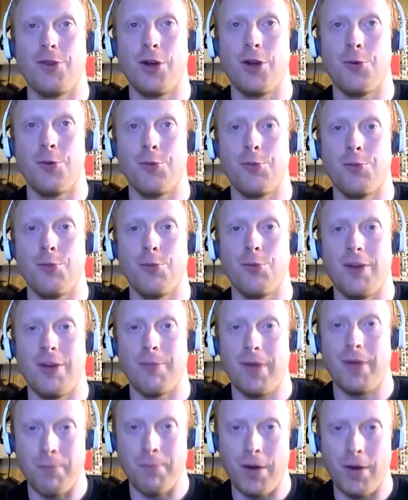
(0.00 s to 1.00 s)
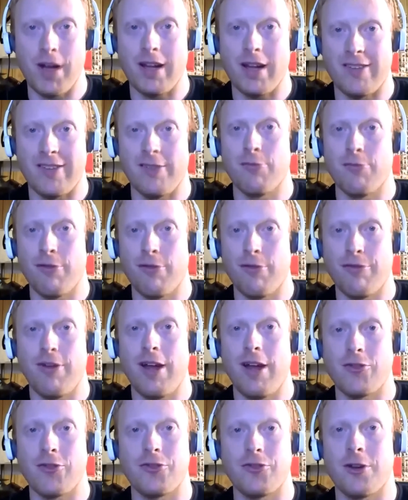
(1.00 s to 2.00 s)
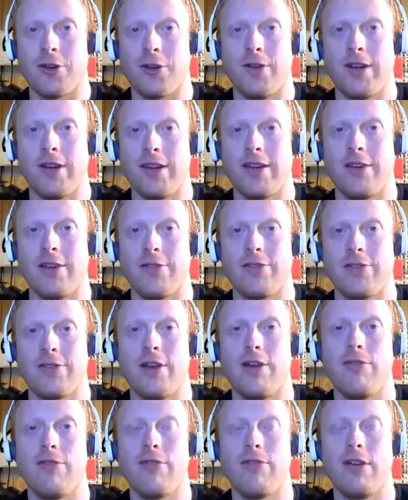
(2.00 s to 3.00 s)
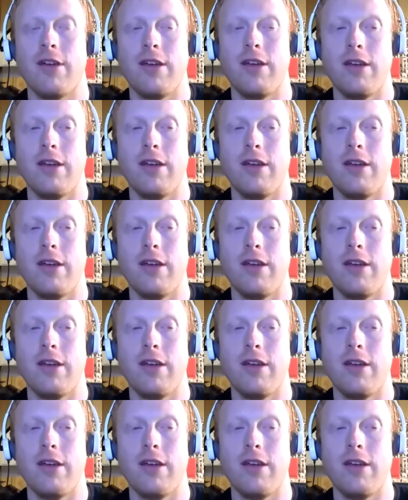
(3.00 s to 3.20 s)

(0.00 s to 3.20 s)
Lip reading: go dumping buckets of refined sugar into yourself.